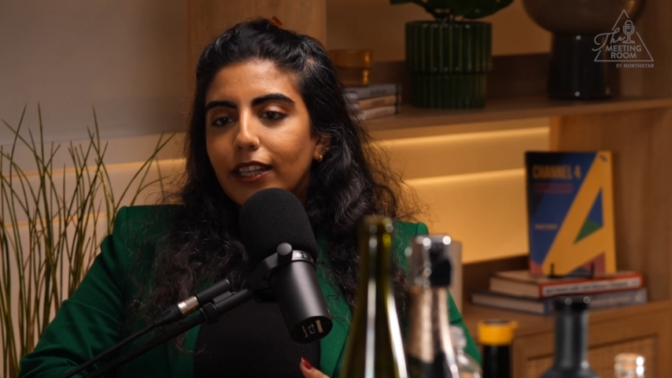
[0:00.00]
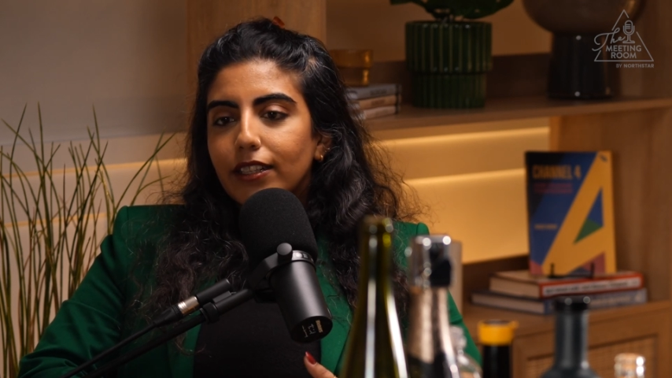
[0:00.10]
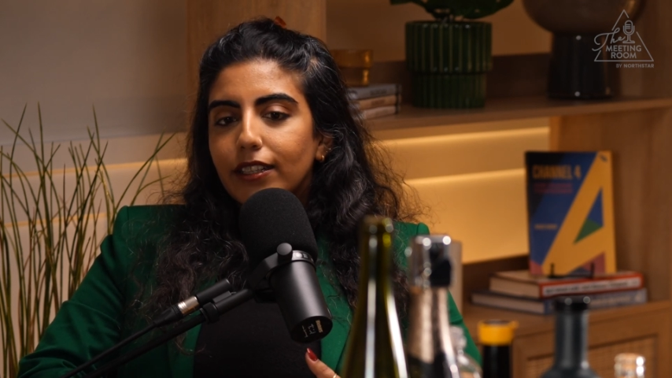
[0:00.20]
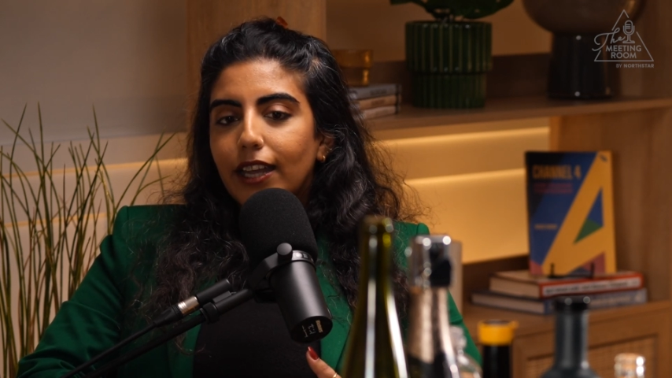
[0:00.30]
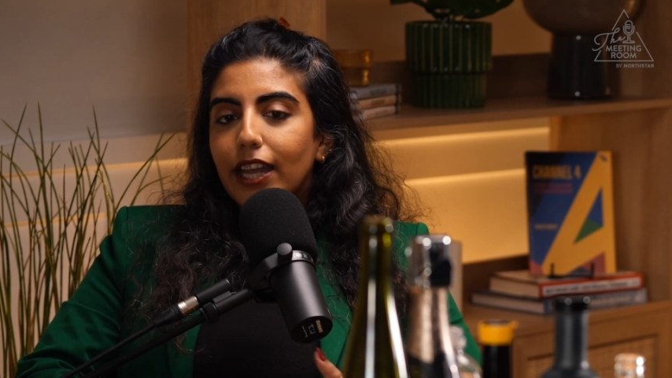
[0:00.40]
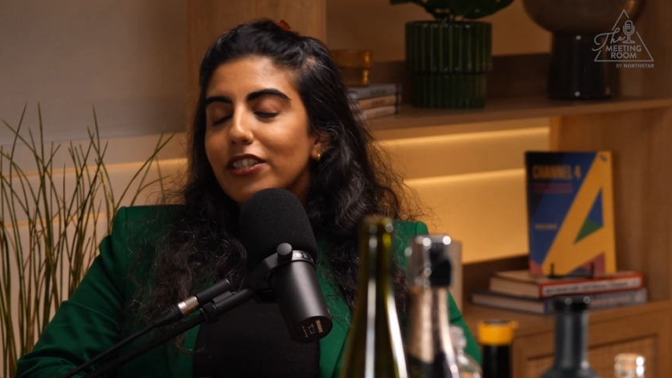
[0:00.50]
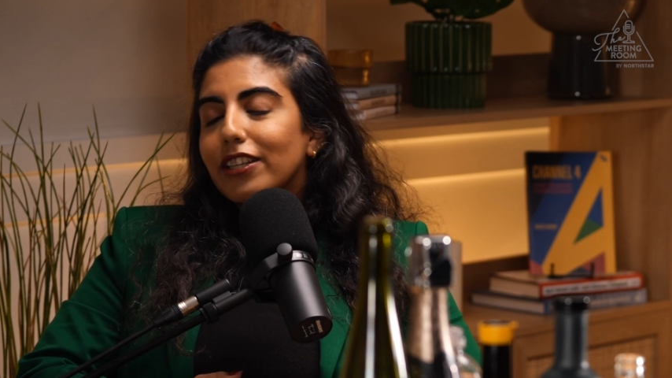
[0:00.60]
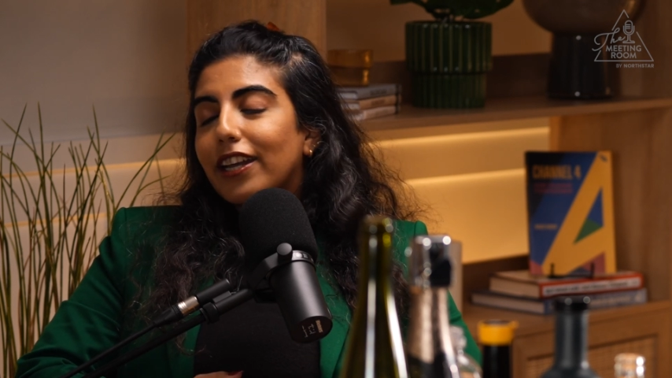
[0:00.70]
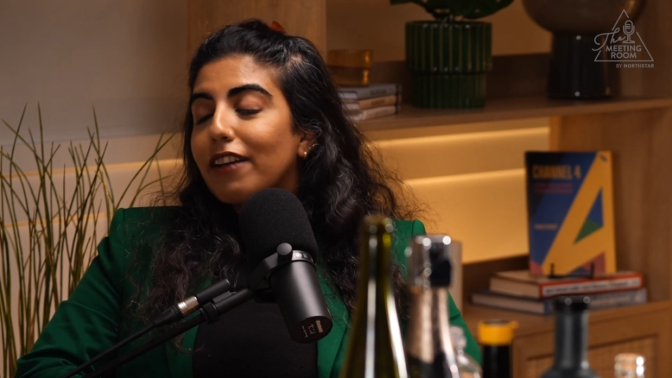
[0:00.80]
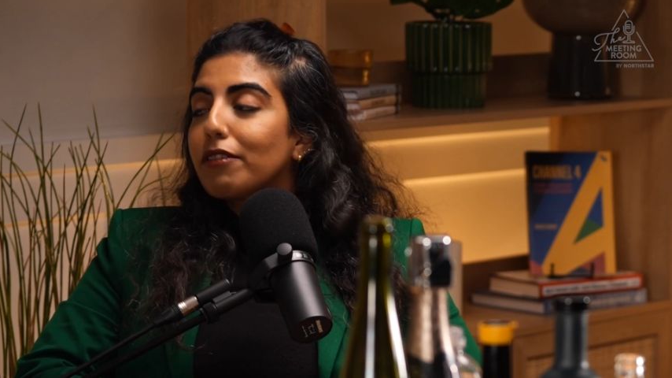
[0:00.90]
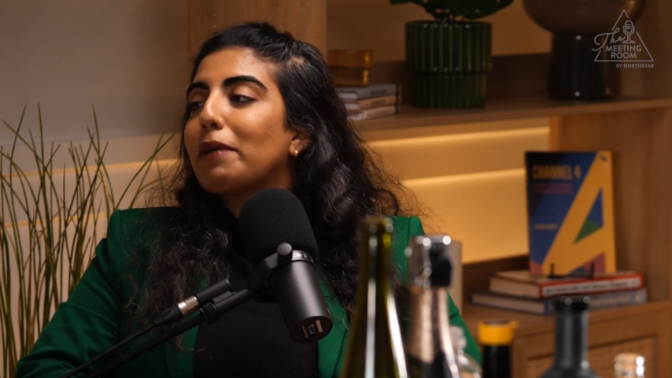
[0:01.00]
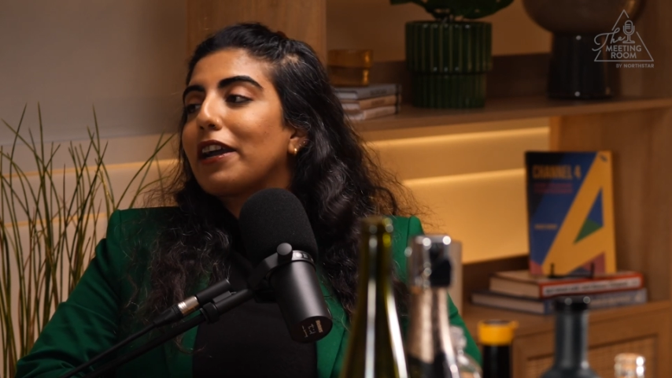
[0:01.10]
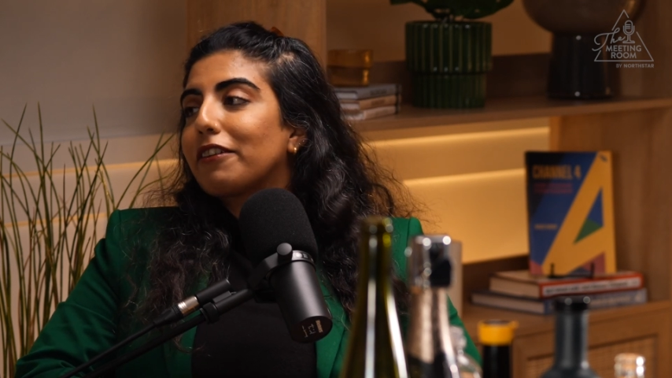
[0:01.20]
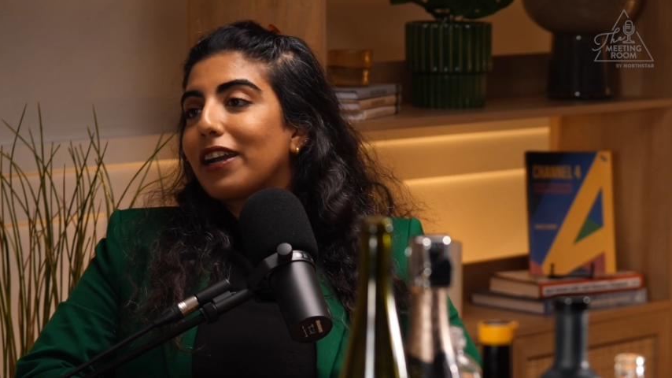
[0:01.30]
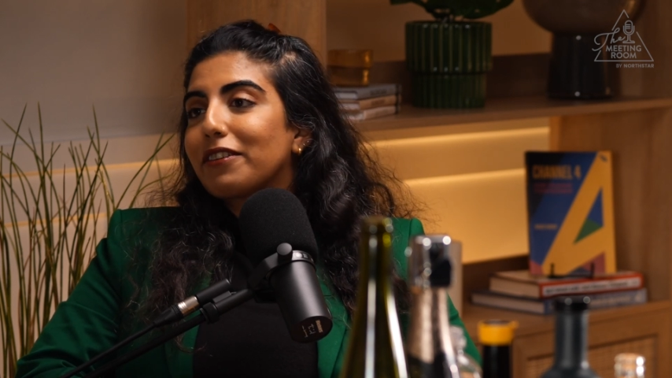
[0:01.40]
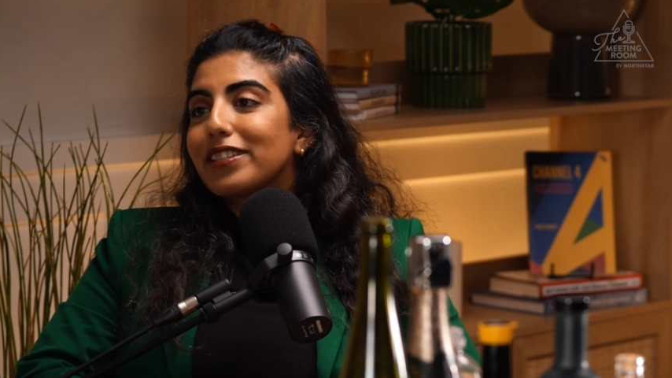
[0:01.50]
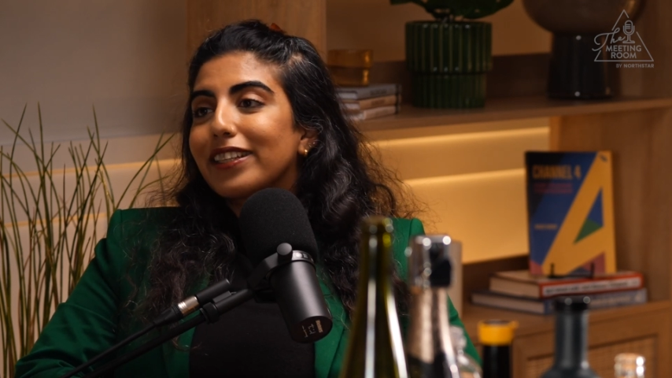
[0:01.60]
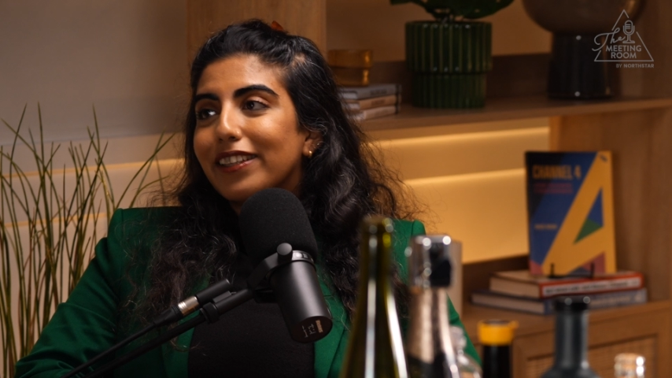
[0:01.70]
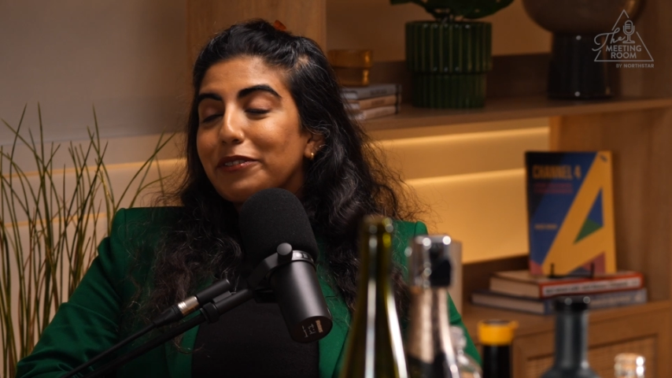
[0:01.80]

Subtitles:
And actually, I have a background